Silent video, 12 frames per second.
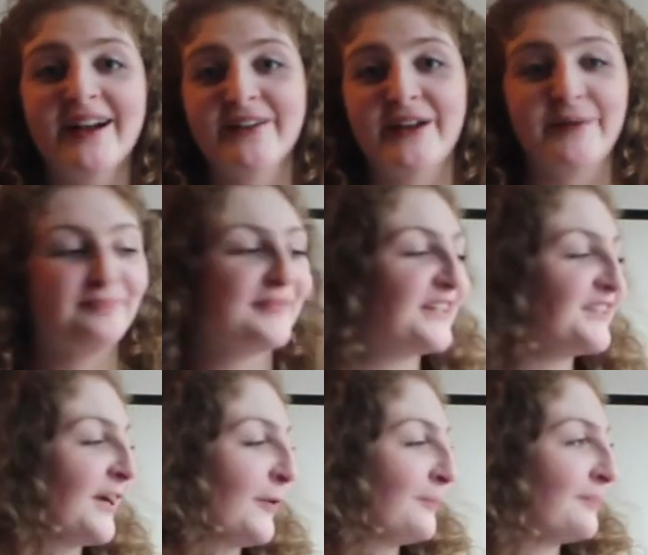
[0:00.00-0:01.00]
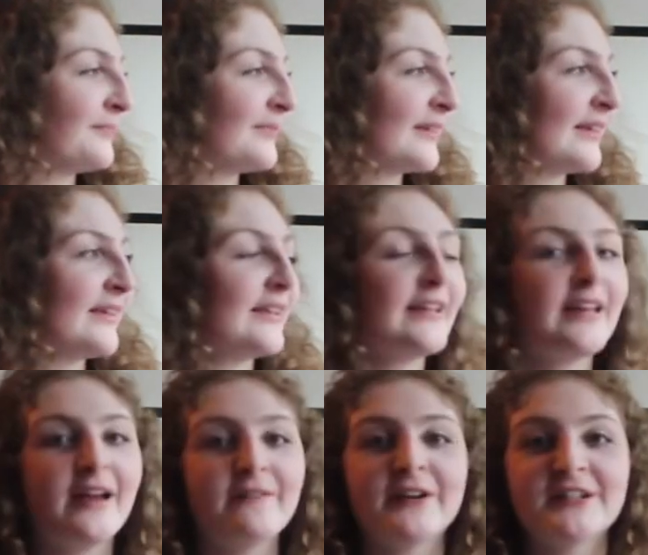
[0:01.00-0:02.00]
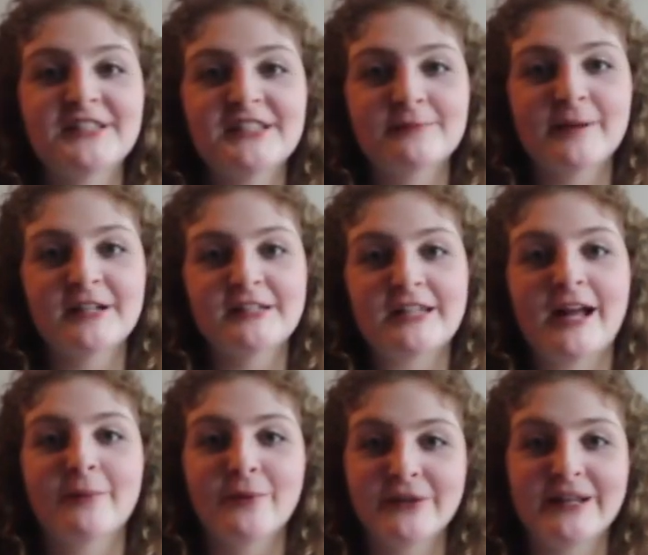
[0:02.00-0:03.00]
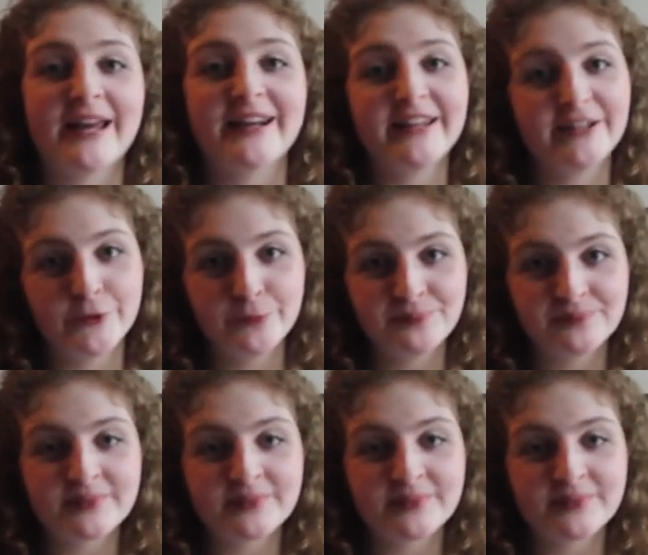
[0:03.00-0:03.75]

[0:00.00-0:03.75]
Okay, so First things first, I'm going to NIU